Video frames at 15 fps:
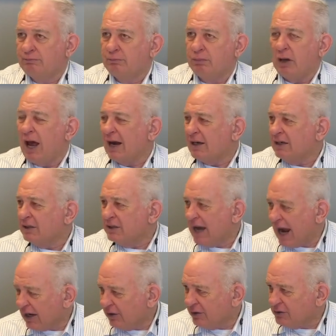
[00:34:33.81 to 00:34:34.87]
blocking,
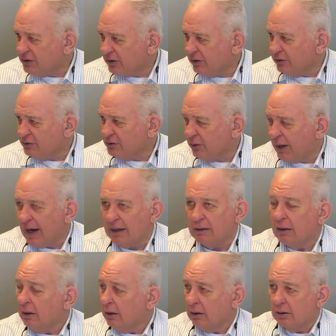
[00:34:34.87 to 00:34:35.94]
tackling skills you had,
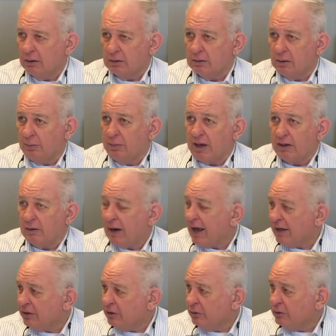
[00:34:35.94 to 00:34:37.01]
the better
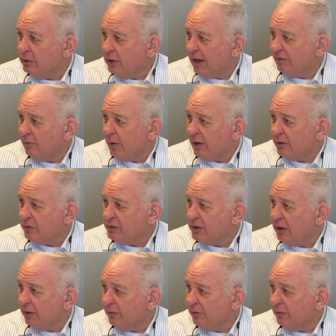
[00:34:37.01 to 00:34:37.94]
attitude you'd have about yourself.